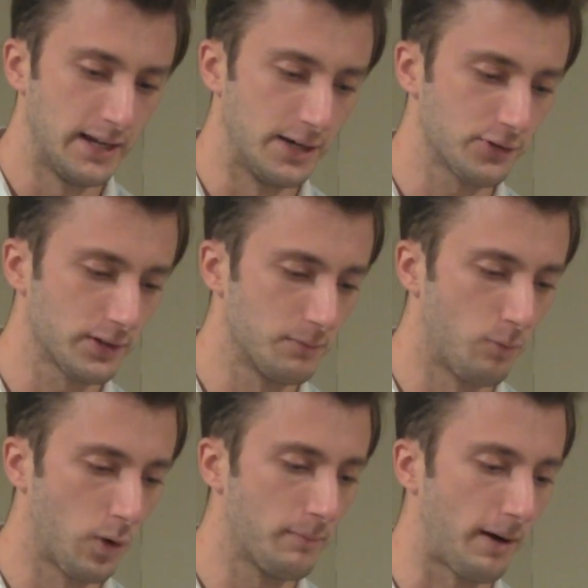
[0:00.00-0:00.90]
Here's a little
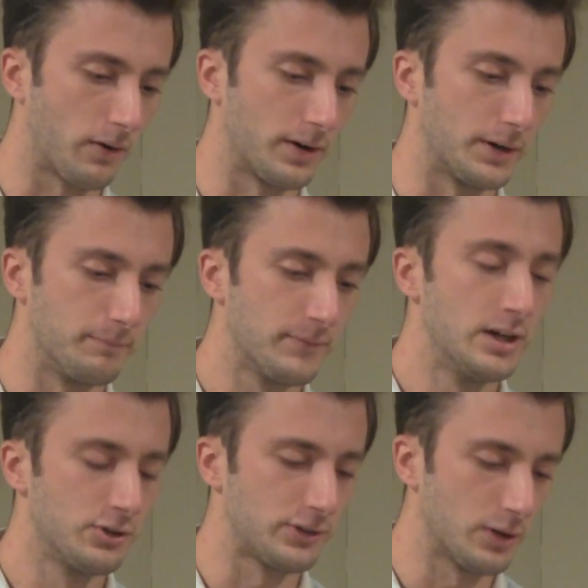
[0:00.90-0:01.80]
more about her.
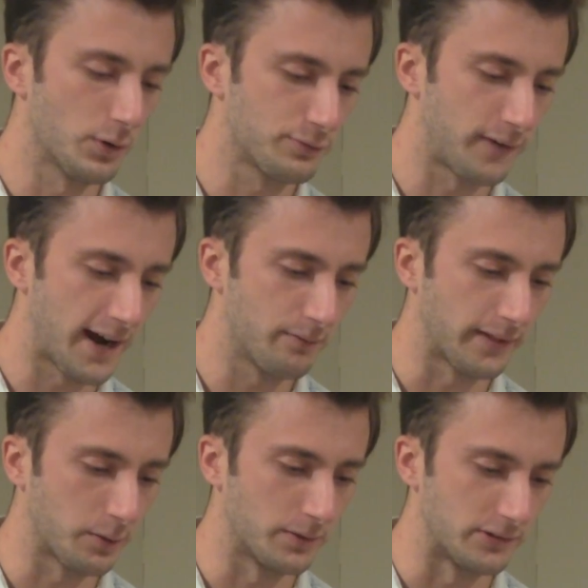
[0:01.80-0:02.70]
She knows 5
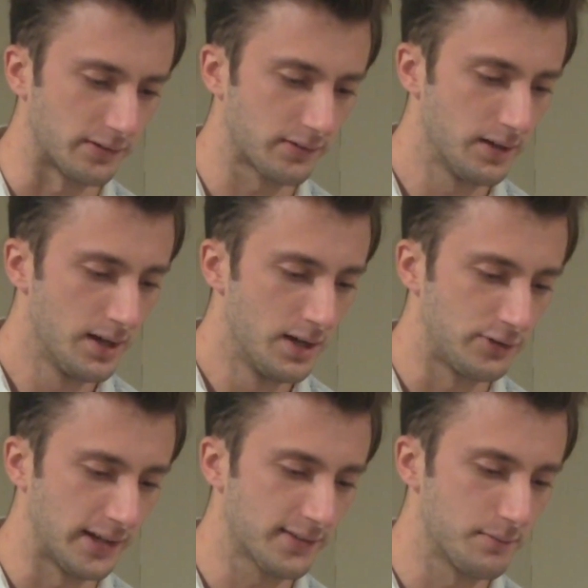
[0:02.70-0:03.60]
languages.
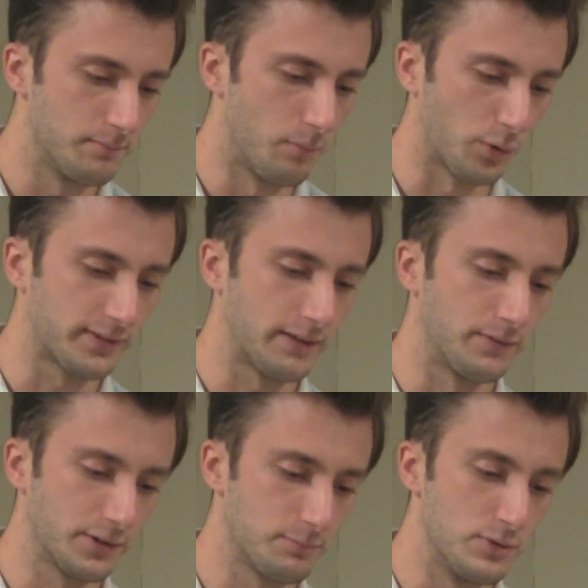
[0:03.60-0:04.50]
She has the most
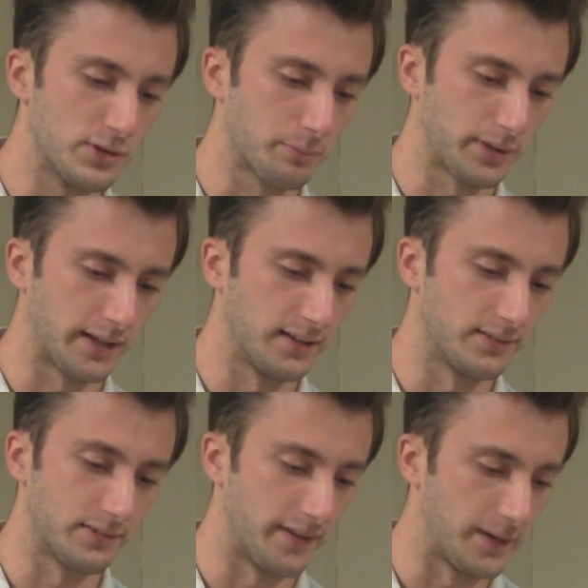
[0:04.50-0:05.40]
diverse music
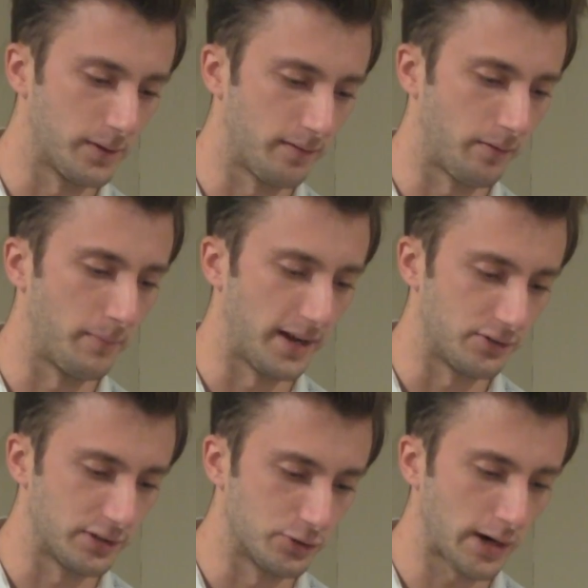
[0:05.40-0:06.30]
playlist of anyone I've ever
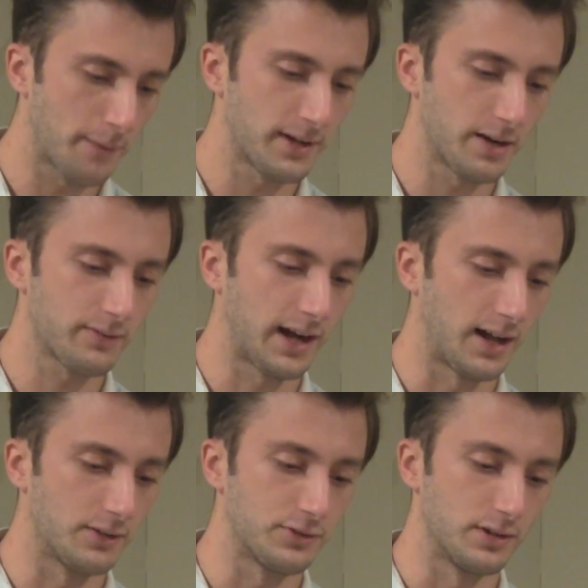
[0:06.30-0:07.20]
met. She dropped out of
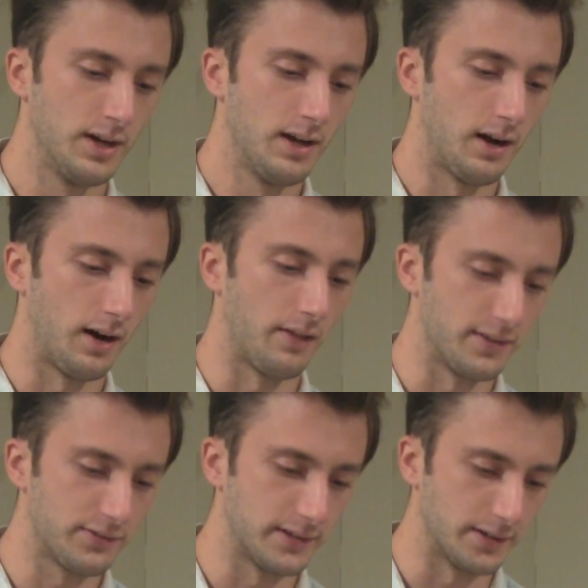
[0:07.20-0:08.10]
college
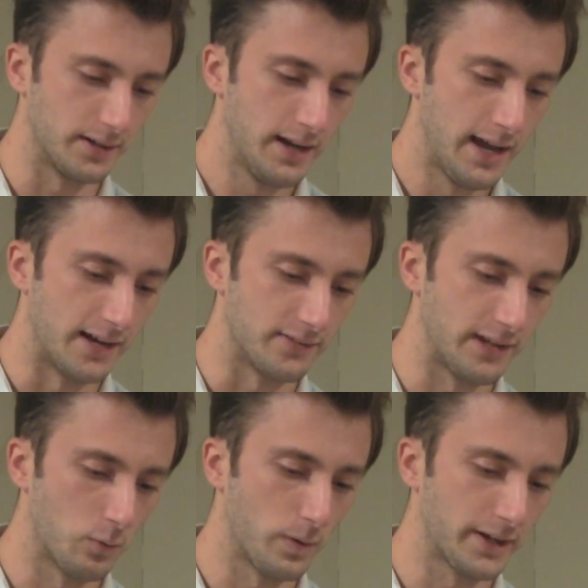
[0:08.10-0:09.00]
this year and is
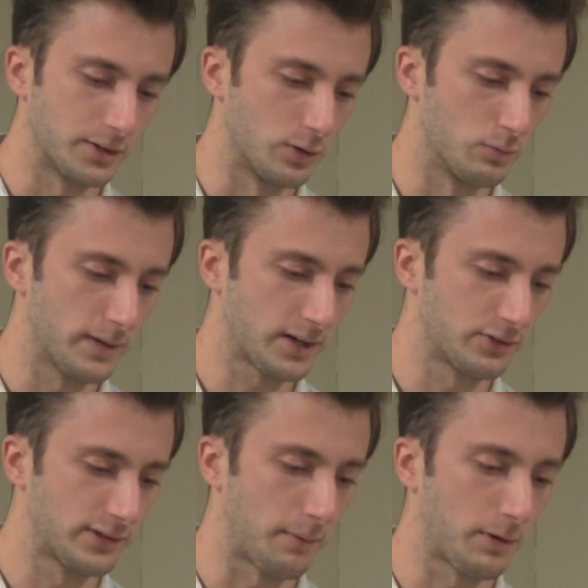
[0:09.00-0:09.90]
now running her own
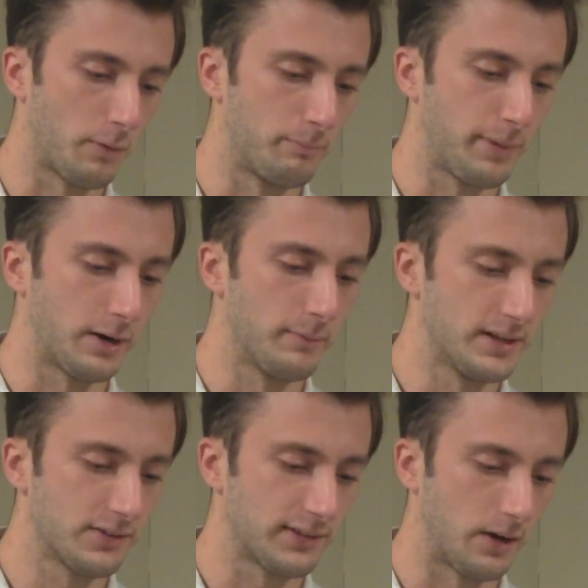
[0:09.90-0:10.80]
record shop called
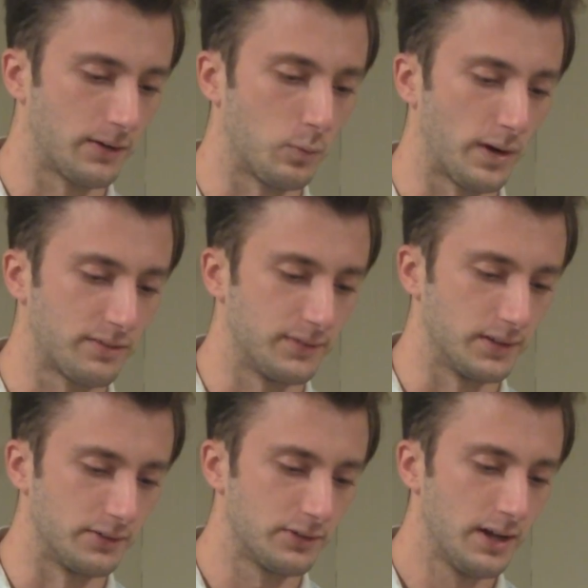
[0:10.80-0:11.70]
Paramita Sound in West
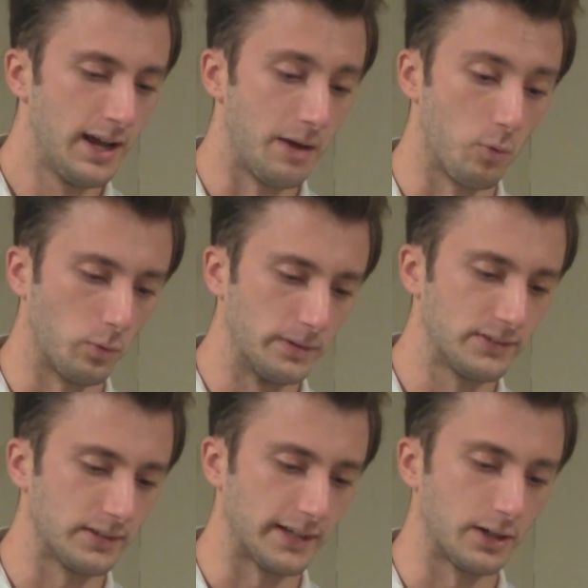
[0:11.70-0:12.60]
Village, and more
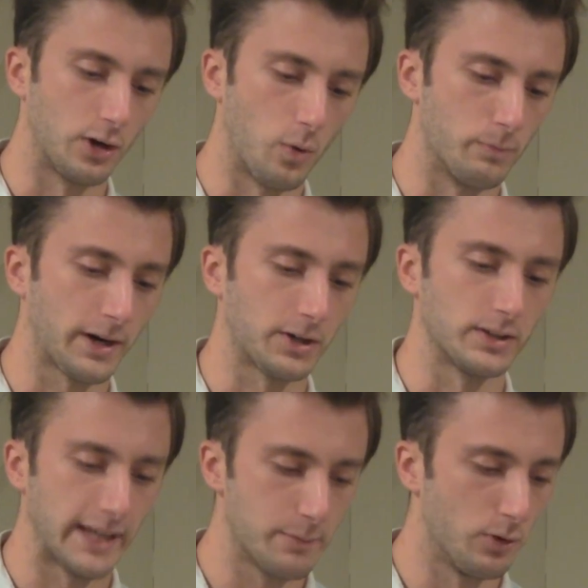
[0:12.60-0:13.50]
recently her own
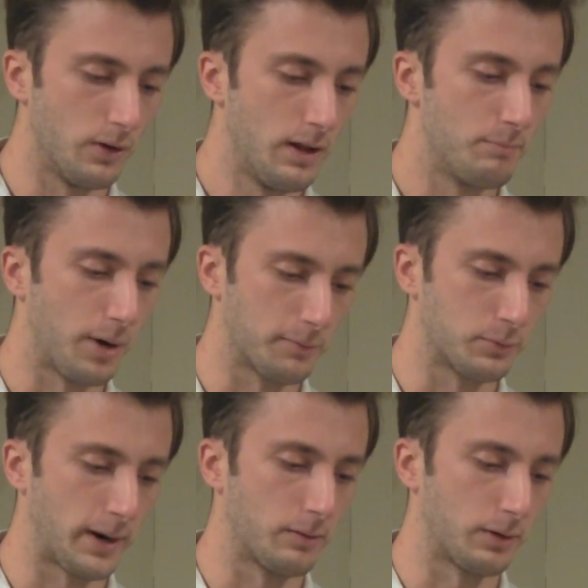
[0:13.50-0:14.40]
record label, Barbed
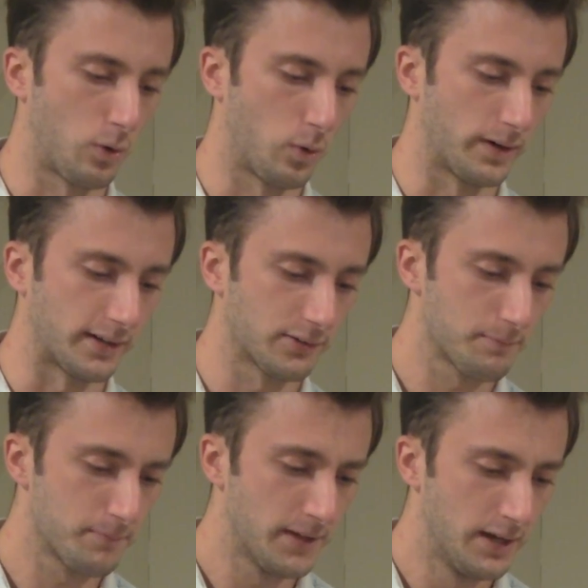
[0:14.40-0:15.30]
Wire Recordings.